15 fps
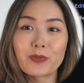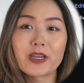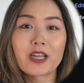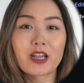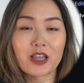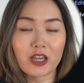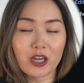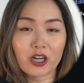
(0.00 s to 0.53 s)
to be
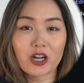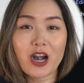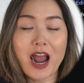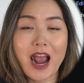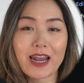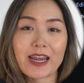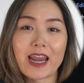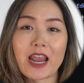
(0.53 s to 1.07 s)
clear,
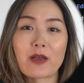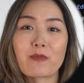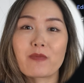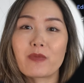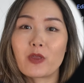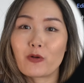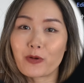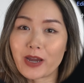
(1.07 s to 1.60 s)
I
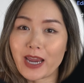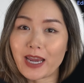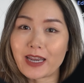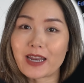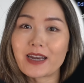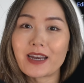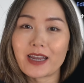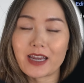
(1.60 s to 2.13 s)
am
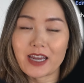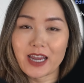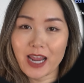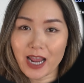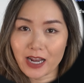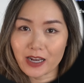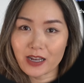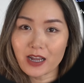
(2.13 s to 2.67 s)
located in
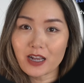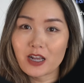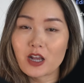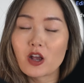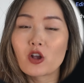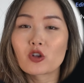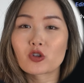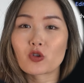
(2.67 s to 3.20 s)
Canada,
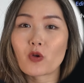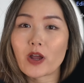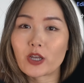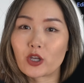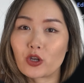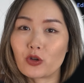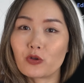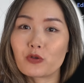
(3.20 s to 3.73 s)
so I
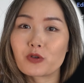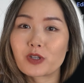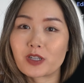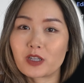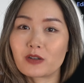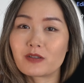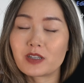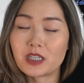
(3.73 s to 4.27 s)
do
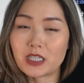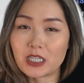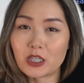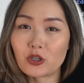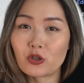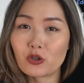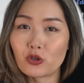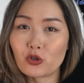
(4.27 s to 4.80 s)
still
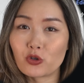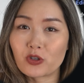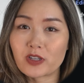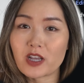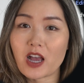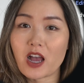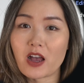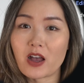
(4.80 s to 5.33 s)
need to
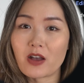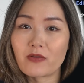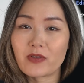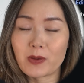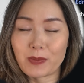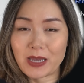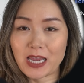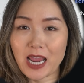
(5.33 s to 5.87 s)
use a
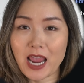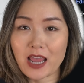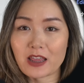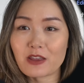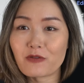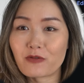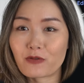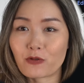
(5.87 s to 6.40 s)

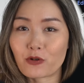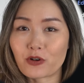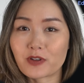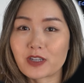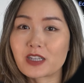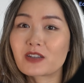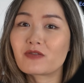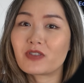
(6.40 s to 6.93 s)
VPN for
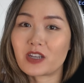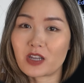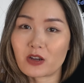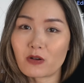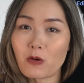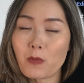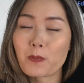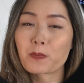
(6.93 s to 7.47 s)
this
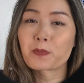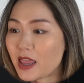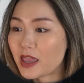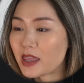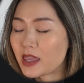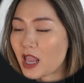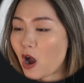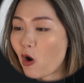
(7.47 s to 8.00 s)
video.
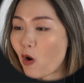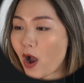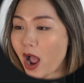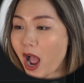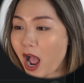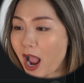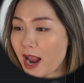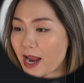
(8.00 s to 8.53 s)
Now
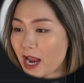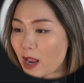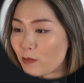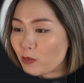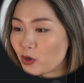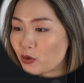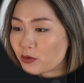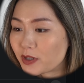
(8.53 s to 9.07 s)
I
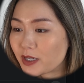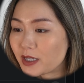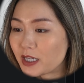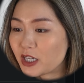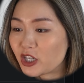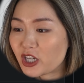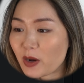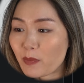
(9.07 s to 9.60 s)
am using
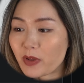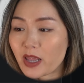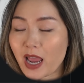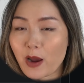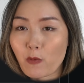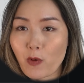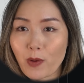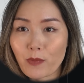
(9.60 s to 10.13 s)
the
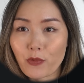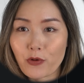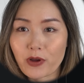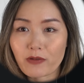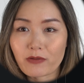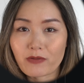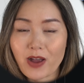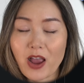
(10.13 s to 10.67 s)

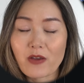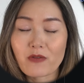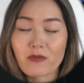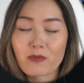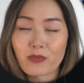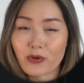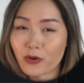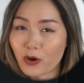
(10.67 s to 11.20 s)
Gemini1.5
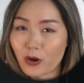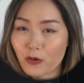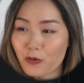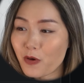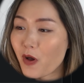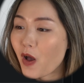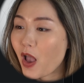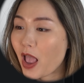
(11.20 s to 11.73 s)

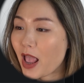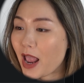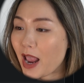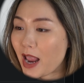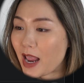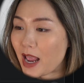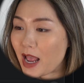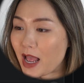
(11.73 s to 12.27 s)
Pro,
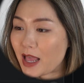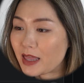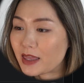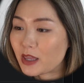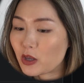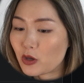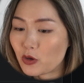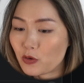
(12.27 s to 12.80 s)

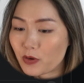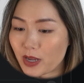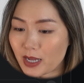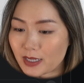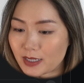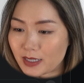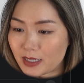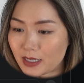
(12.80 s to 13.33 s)
and you
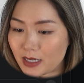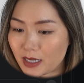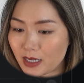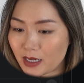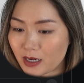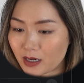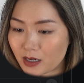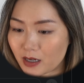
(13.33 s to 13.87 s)
can see
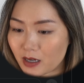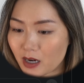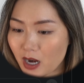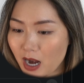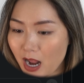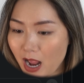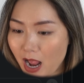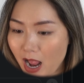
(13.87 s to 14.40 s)

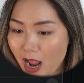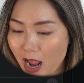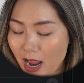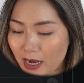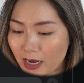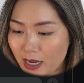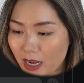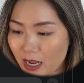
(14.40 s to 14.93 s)
here
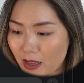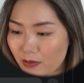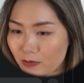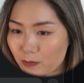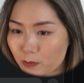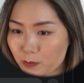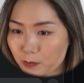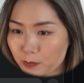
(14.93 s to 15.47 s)
I
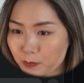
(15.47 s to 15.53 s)
can